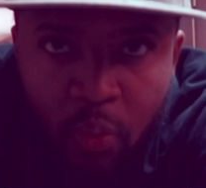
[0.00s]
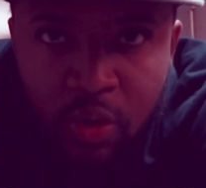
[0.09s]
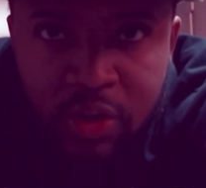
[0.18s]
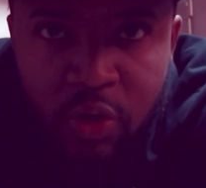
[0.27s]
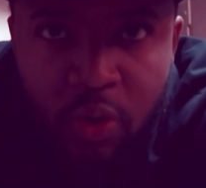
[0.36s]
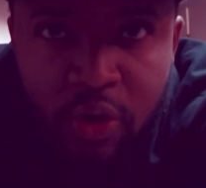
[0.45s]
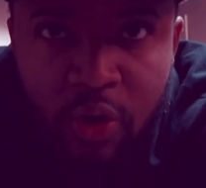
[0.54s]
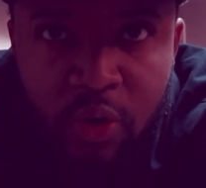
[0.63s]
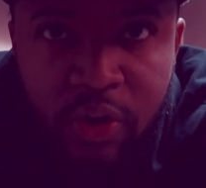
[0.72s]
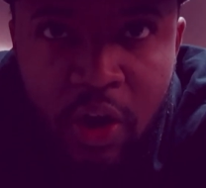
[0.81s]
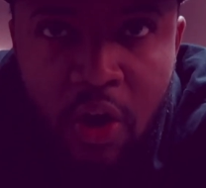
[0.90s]
What's going
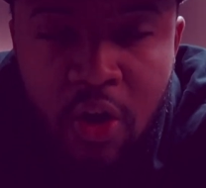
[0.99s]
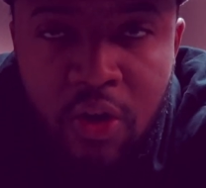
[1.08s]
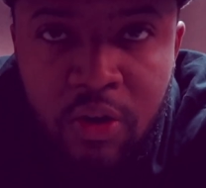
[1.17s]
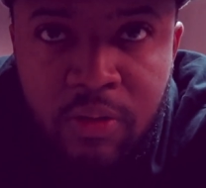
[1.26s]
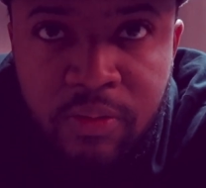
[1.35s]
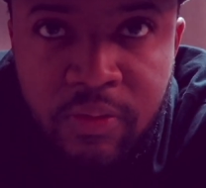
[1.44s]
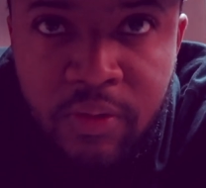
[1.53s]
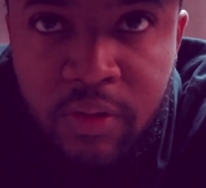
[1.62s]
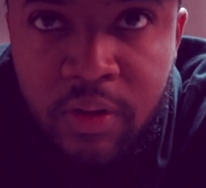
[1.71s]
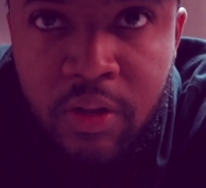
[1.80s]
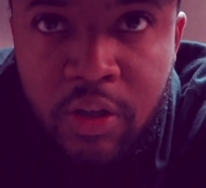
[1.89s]
on, y'all?
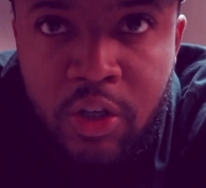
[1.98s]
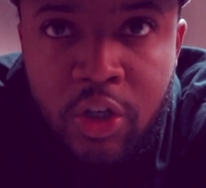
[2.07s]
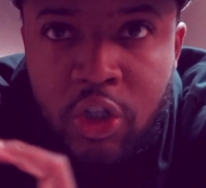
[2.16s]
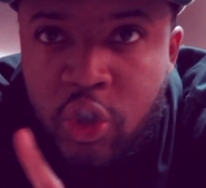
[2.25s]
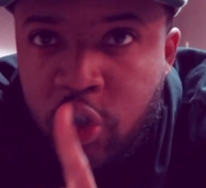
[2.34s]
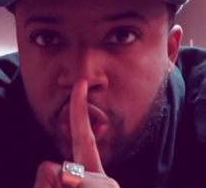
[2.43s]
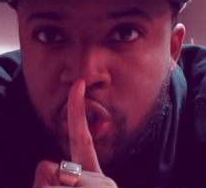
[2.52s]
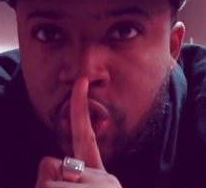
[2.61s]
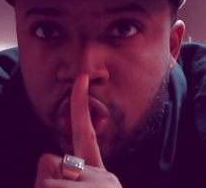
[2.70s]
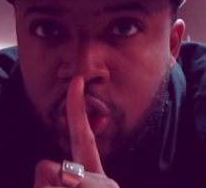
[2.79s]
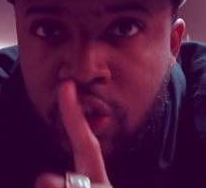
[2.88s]

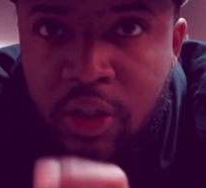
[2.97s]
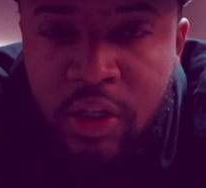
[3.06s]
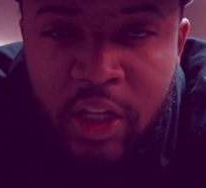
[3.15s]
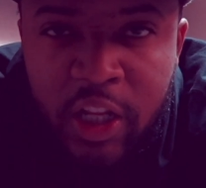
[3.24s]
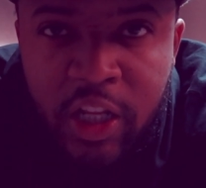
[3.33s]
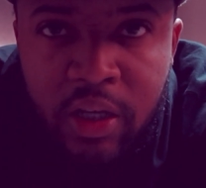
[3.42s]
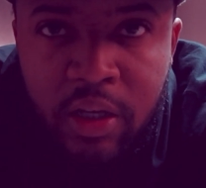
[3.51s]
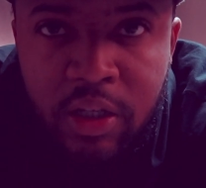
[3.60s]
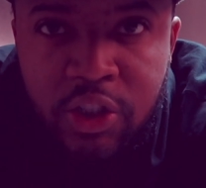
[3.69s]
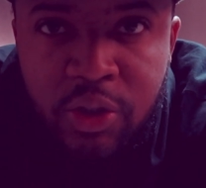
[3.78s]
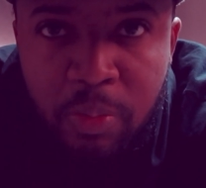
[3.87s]
Shh.
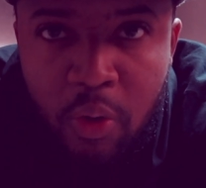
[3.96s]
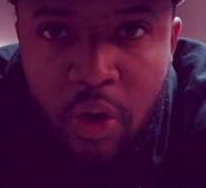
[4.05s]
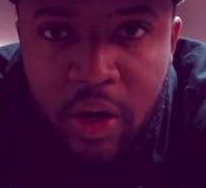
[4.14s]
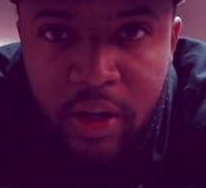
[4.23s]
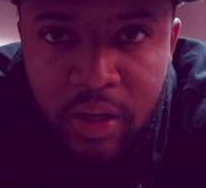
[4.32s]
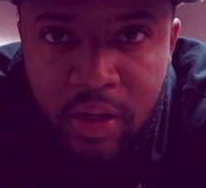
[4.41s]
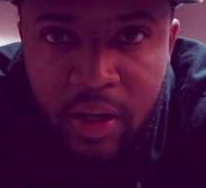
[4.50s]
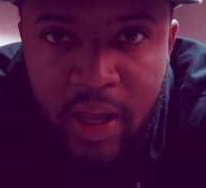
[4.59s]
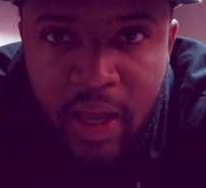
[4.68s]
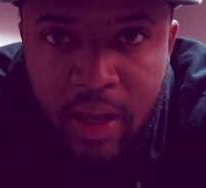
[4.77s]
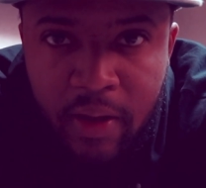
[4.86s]
It's your boy,
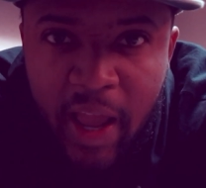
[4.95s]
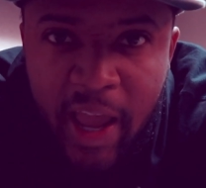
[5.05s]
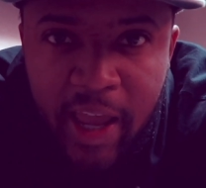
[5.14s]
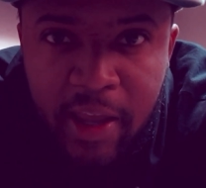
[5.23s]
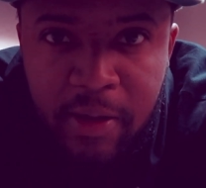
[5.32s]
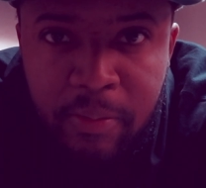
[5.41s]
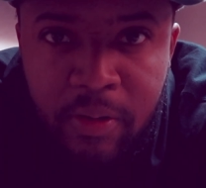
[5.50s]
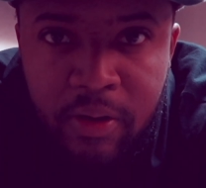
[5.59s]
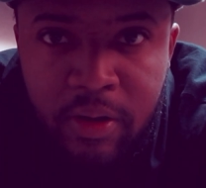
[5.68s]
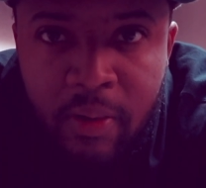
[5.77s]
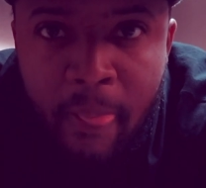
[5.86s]
Abe.
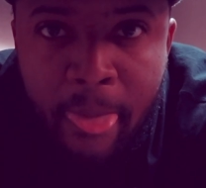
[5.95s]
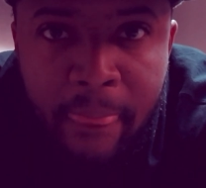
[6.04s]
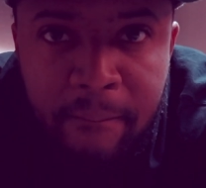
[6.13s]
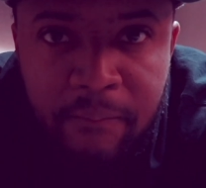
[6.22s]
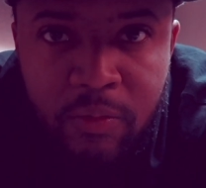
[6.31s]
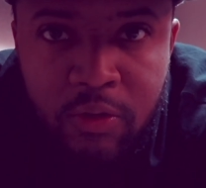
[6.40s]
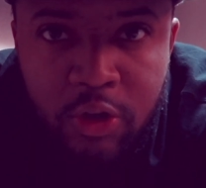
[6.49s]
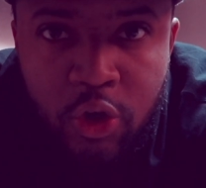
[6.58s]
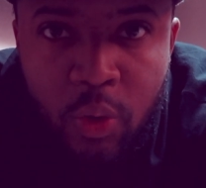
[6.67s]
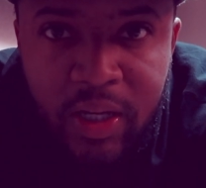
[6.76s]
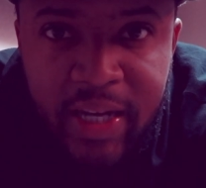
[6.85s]

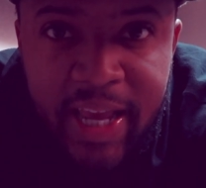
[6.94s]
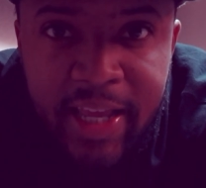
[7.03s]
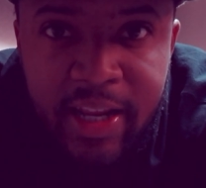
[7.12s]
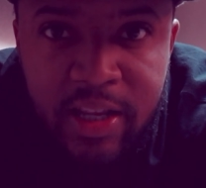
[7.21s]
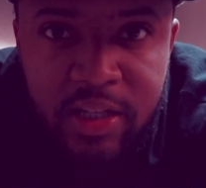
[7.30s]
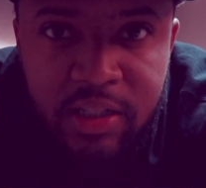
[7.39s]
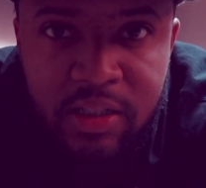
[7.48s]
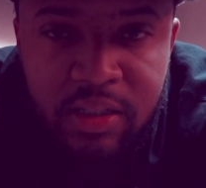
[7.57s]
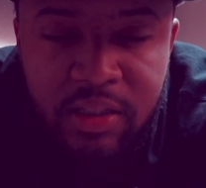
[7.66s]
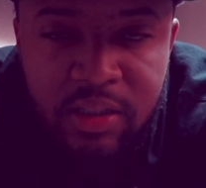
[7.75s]
You know what day it is?